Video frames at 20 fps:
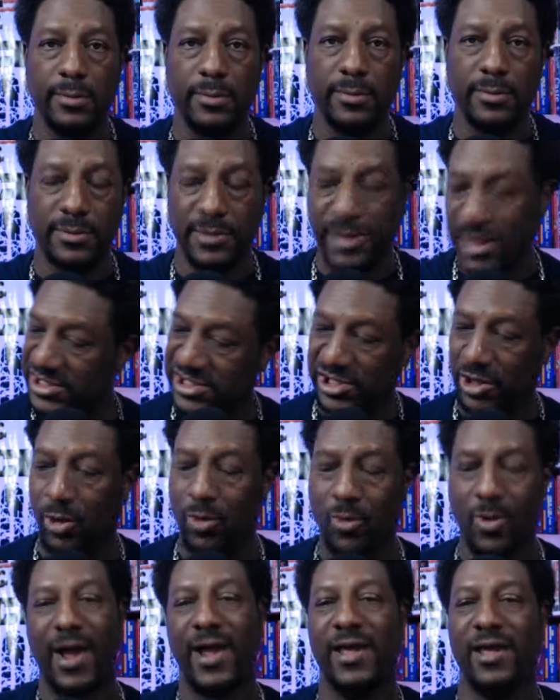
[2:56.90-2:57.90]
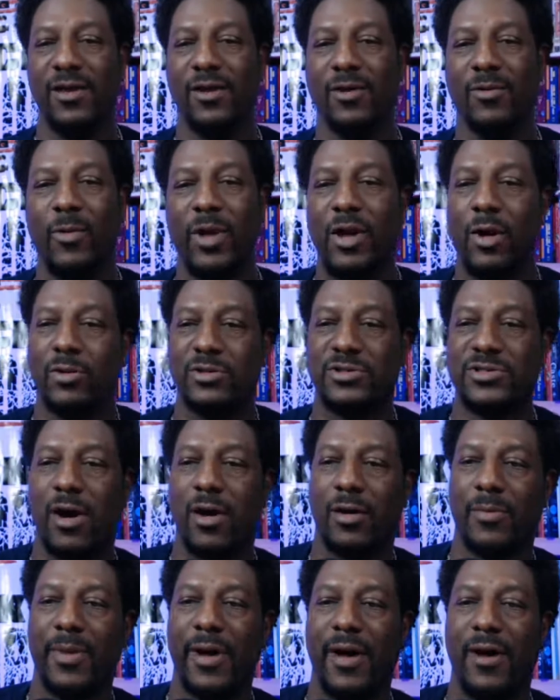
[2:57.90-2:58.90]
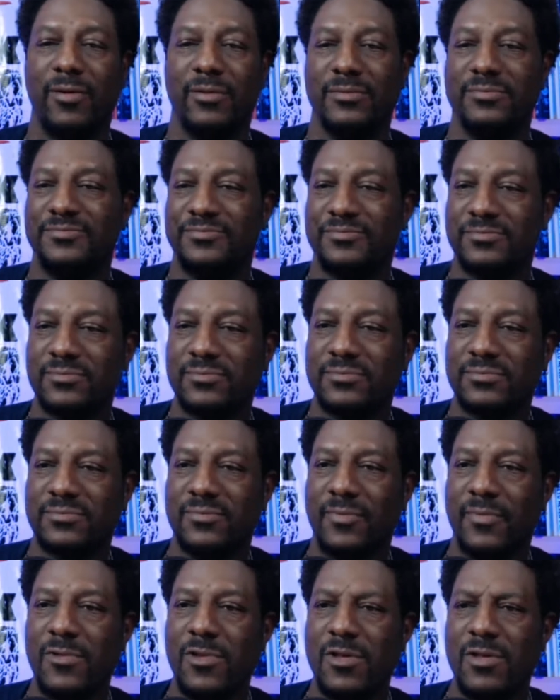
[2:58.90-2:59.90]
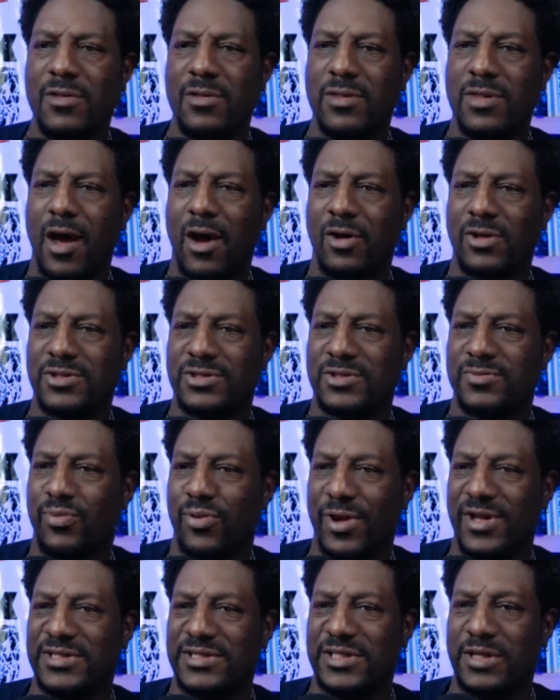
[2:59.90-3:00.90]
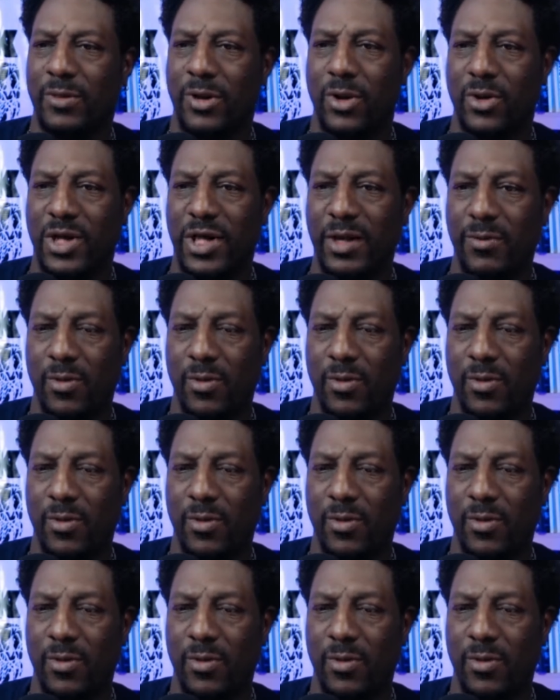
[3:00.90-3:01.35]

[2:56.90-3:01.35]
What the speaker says: this show right here, we're going to talk about y'all's president. We're going to keep